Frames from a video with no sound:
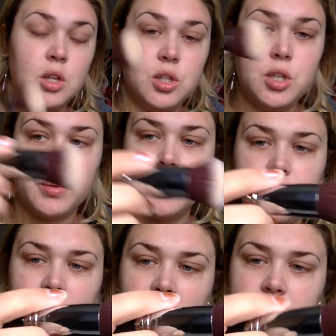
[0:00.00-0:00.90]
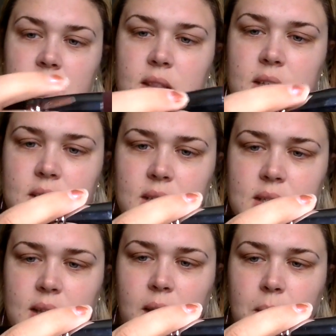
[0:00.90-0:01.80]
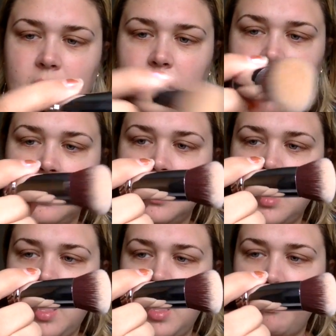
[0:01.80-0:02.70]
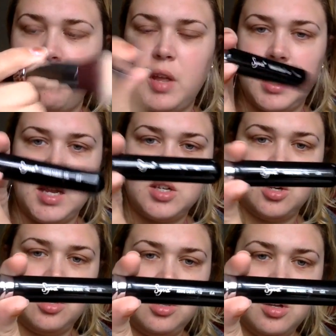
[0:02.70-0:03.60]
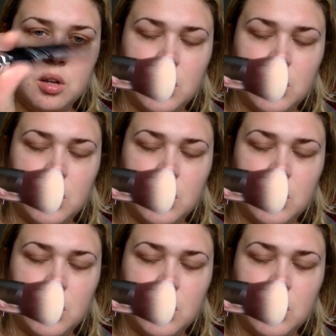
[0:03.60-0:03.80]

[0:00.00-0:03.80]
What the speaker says: 2 squirts of that. This is a Sigma F82.